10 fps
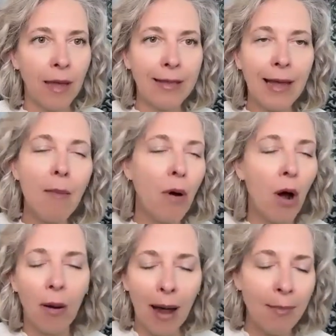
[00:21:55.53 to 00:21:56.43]
and there are
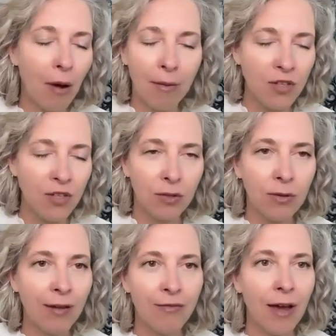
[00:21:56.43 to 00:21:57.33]
more, I promise
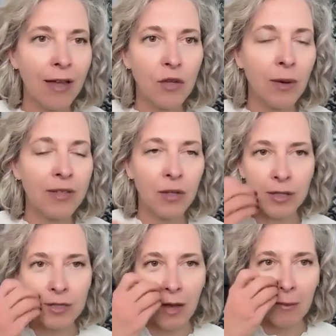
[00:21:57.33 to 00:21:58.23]
you, I find new ones
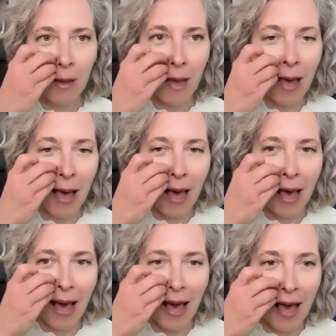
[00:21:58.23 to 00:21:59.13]
all the time,
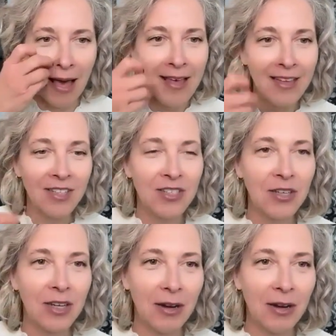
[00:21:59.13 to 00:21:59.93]
just so